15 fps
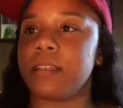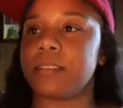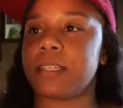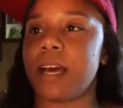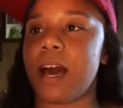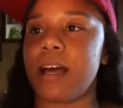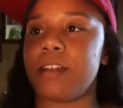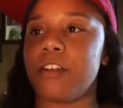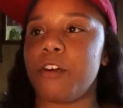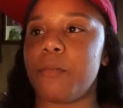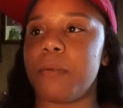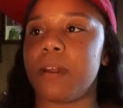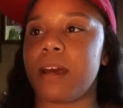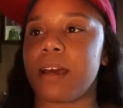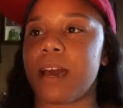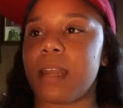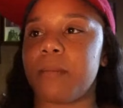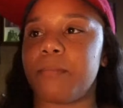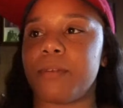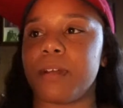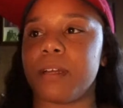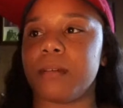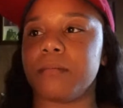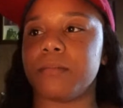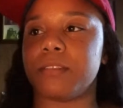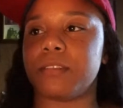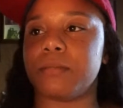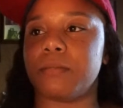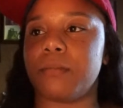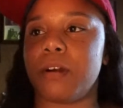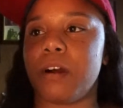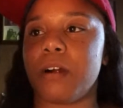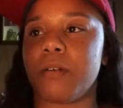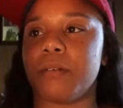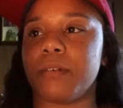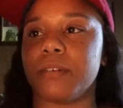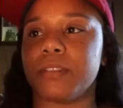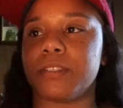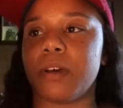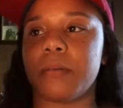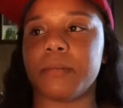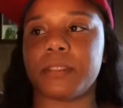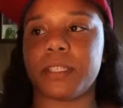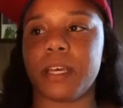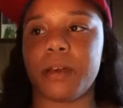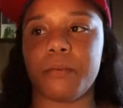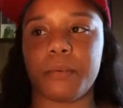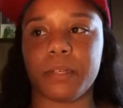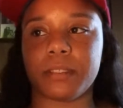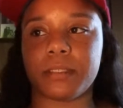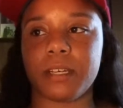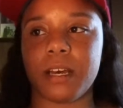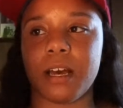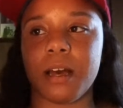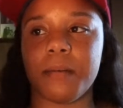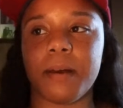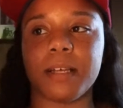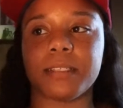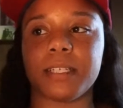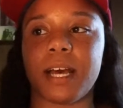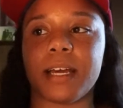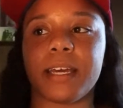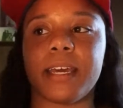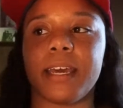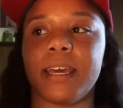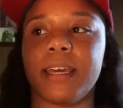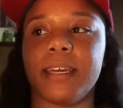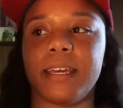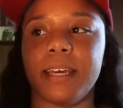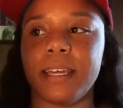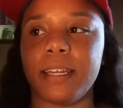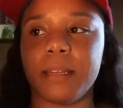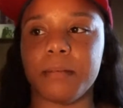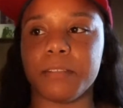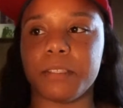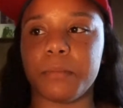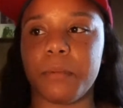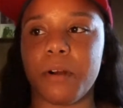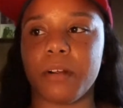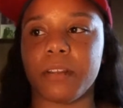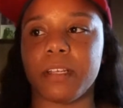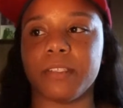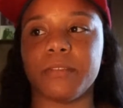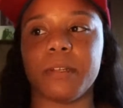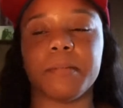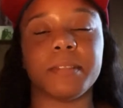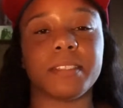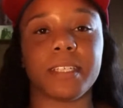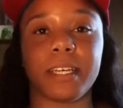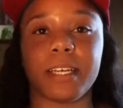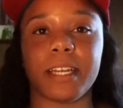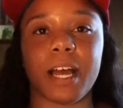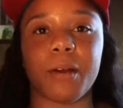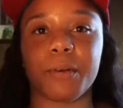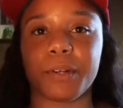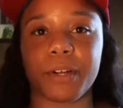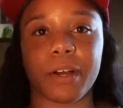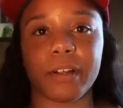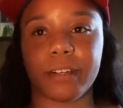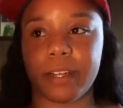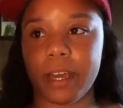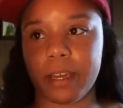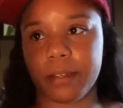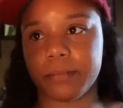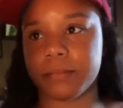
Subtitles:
He said, I know, but I gotta bring them tomorrow. So I'm saying, what time? I said, I can't get them tomorrow. That's what I'm saying. I work all day.